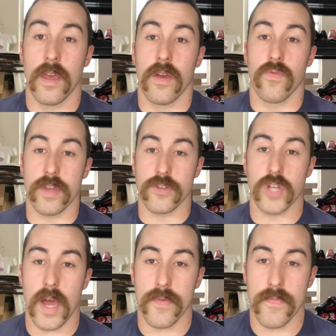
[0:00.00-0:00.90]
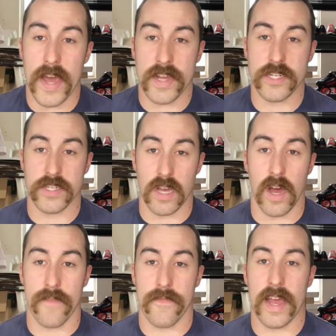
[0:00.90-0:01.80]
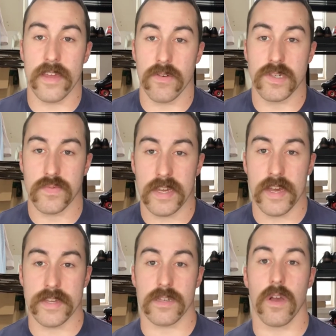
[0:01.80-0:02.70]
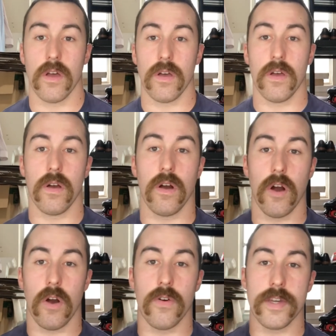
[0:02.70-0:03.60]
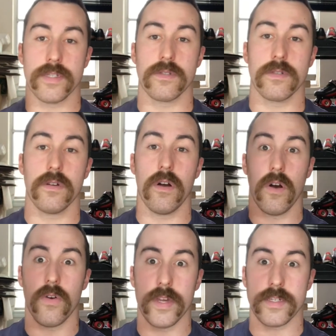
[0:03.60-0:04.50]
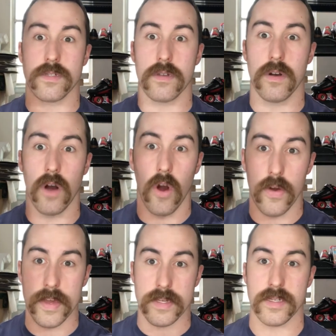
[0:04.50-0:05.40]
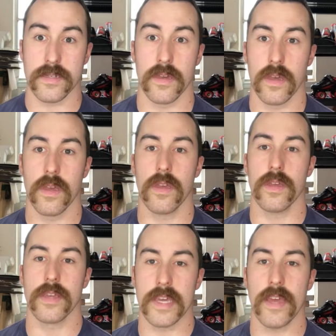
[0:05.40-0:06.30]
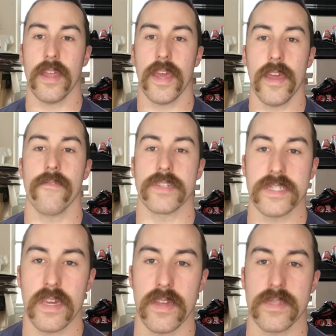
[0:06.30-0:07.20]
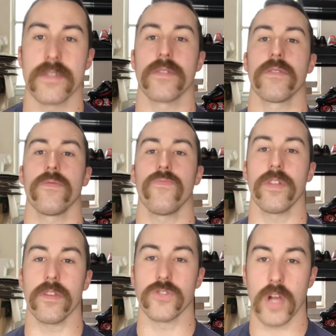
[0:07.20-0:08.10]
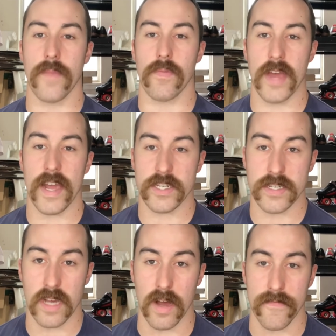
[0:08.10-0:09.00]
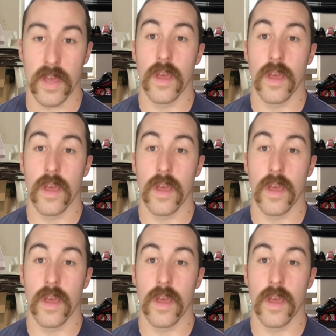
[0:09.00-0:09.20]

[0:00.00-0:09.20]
when you drop your packages off at USPS, always, always, always get a receipt when you drop your packages off.